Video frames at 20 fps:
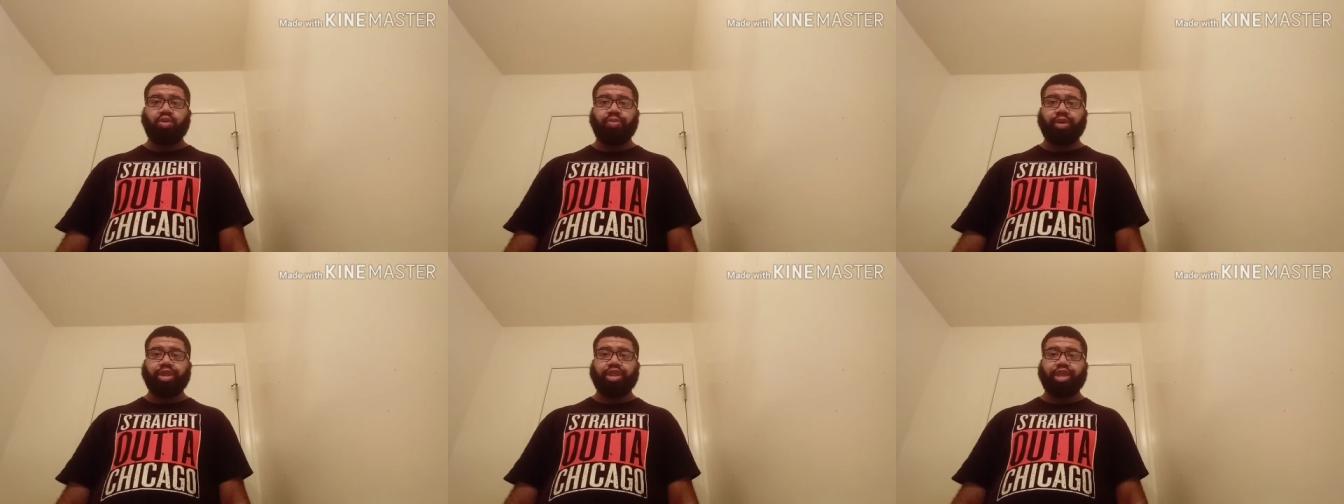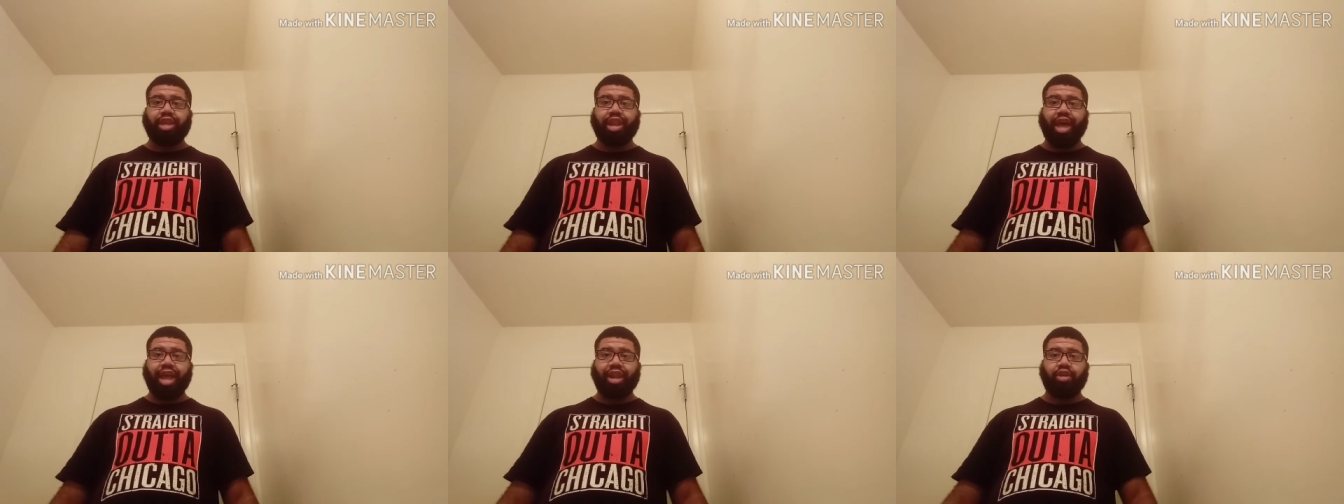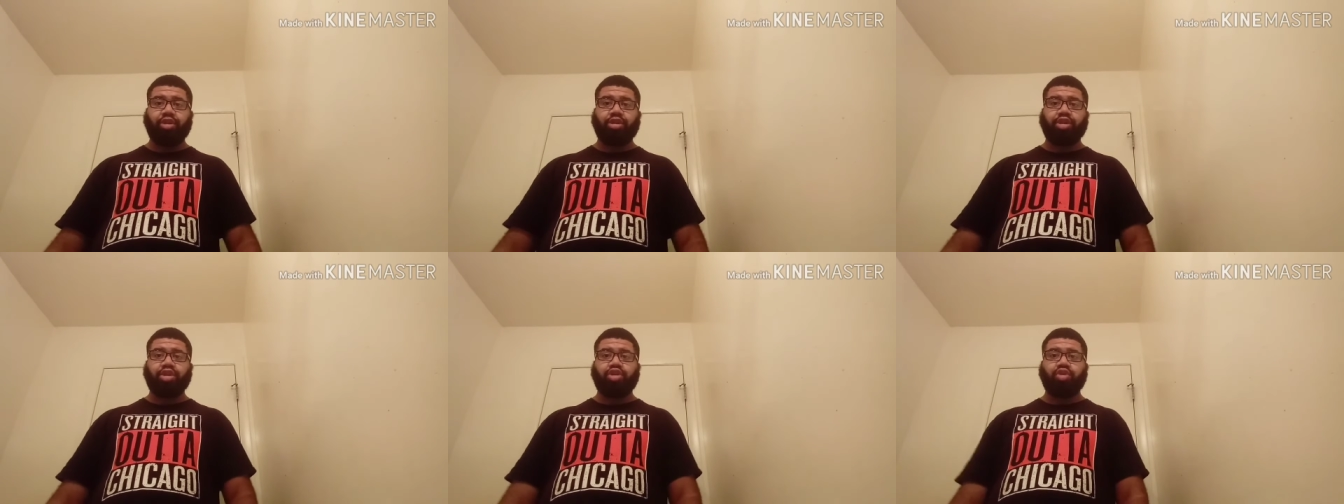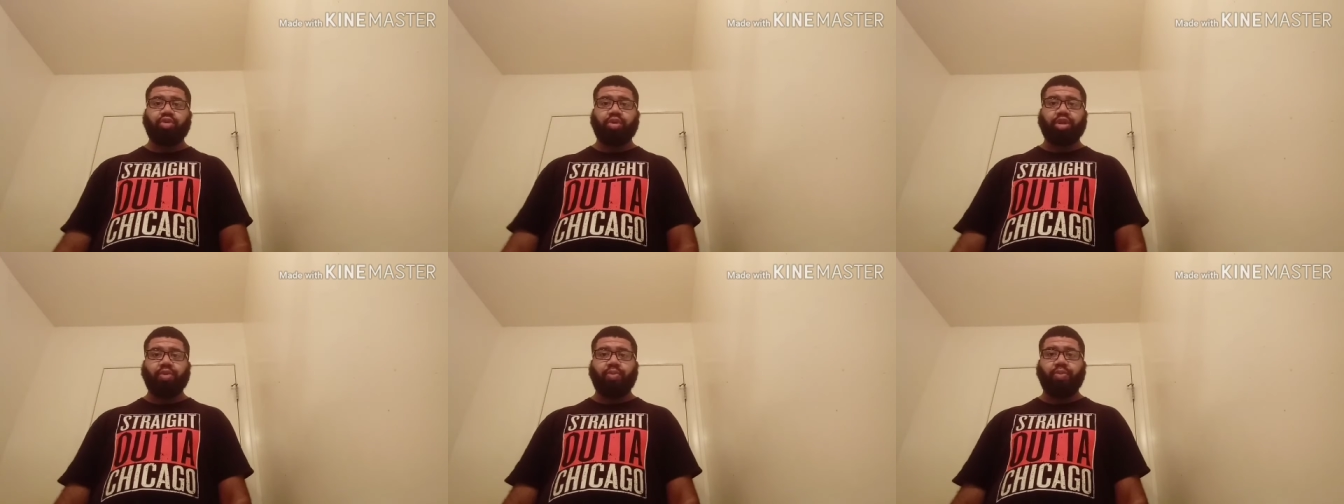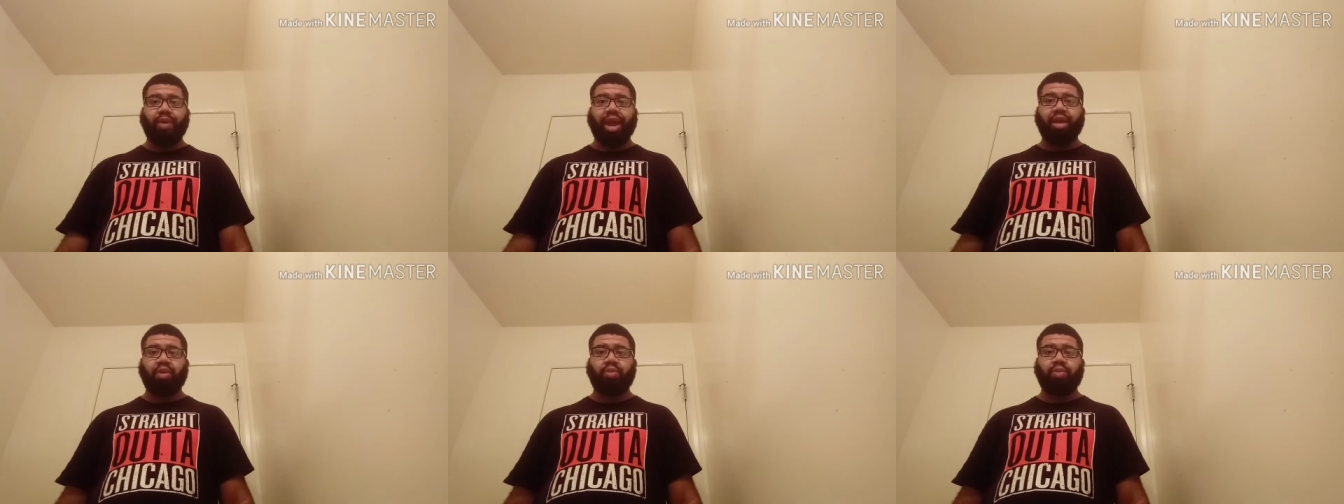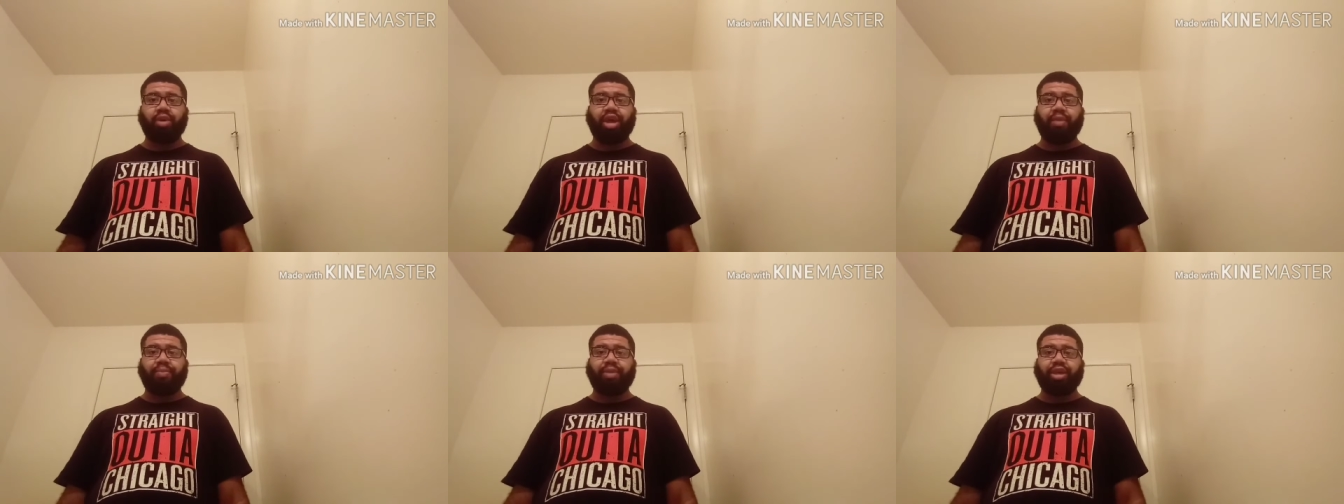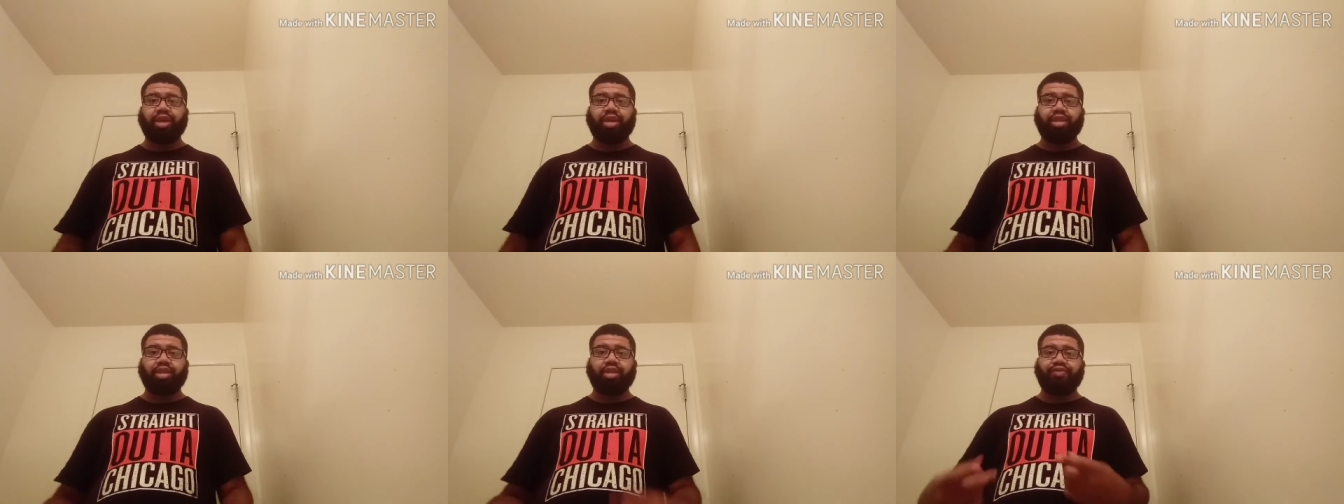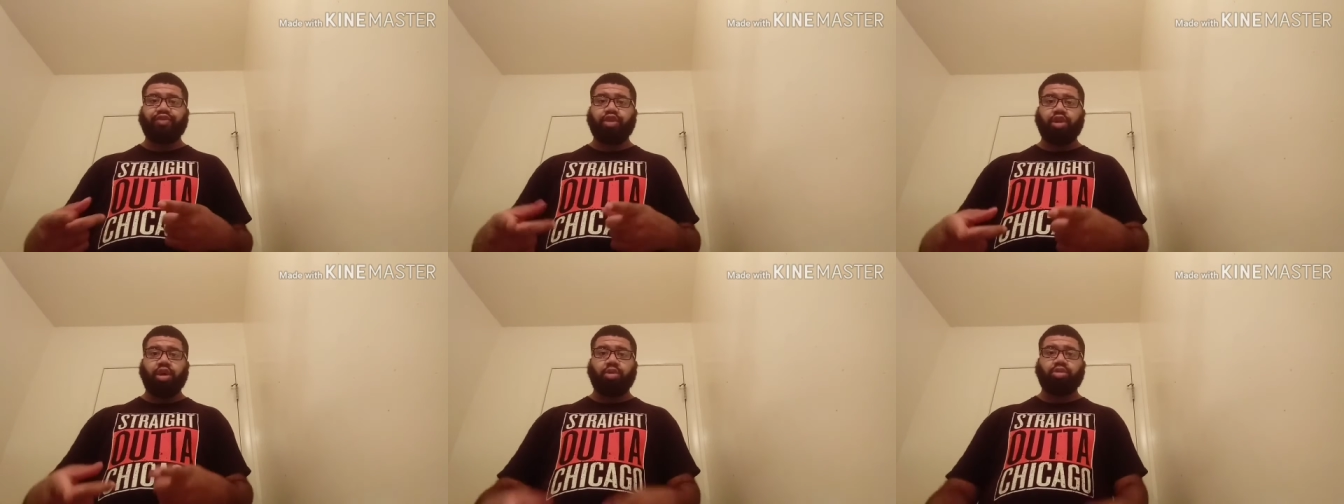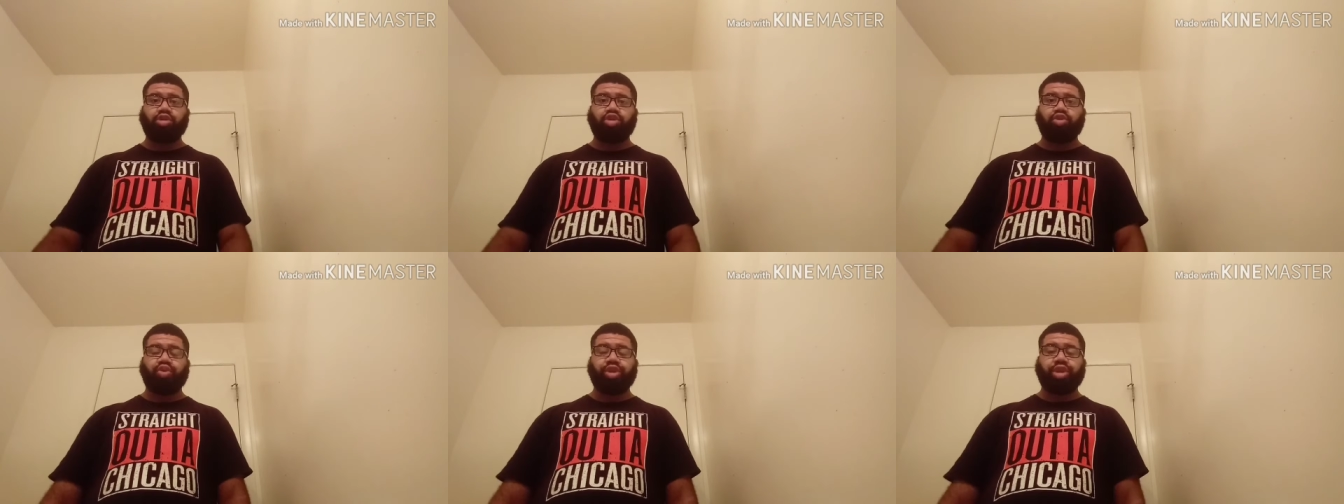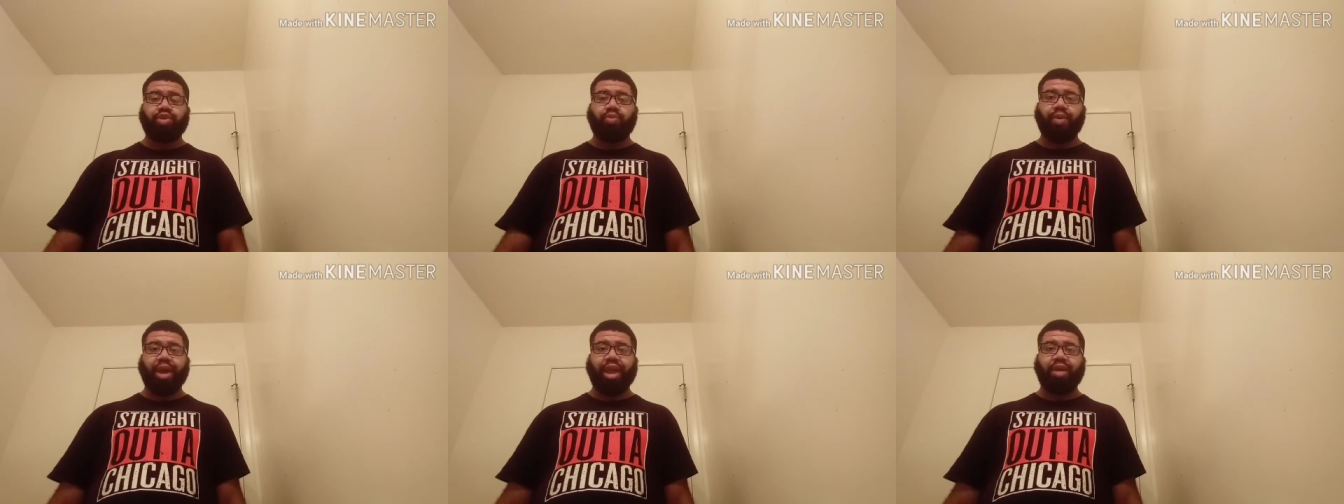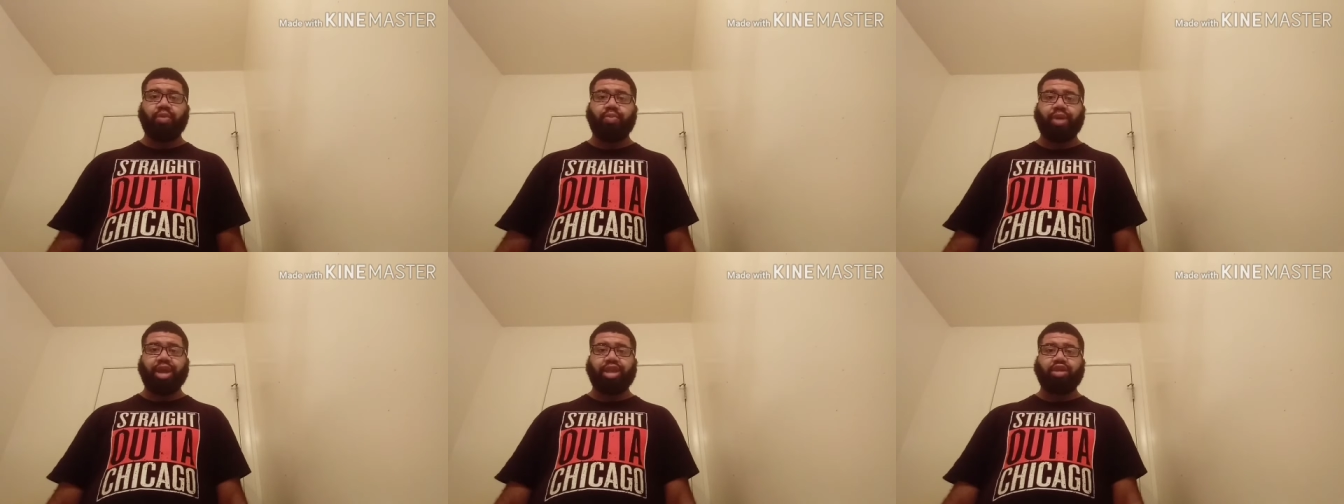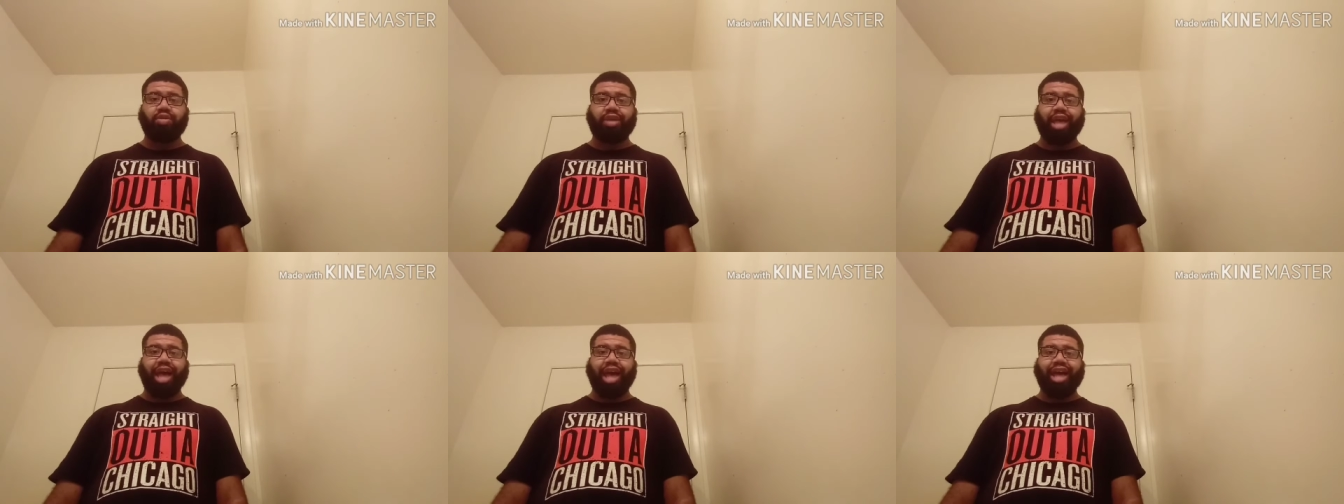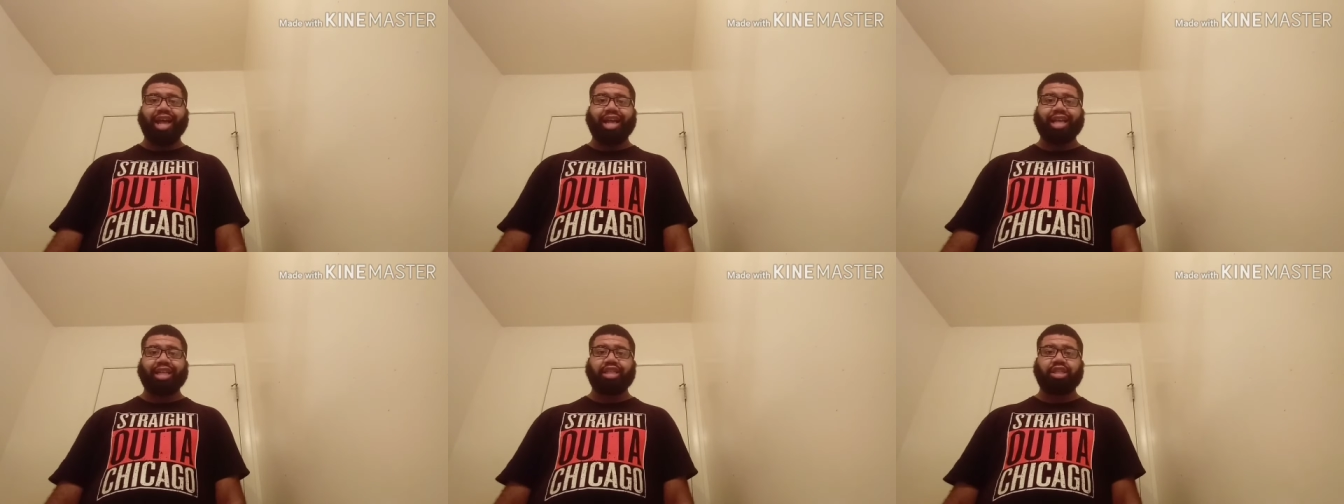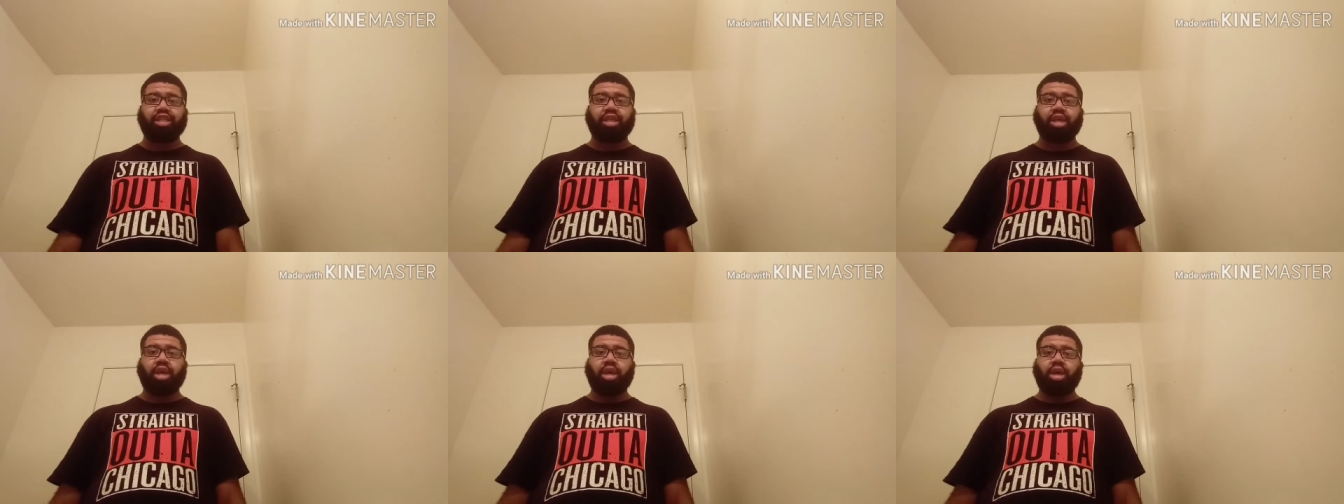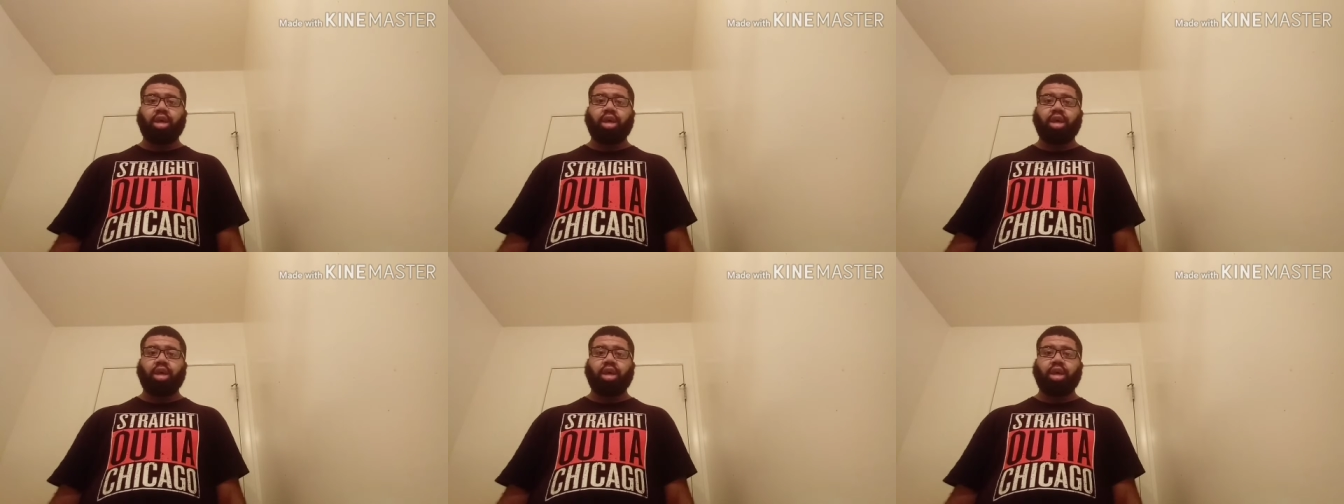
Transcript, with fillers: but then I learned to do it the right way because if you don't do it the right way, you guys,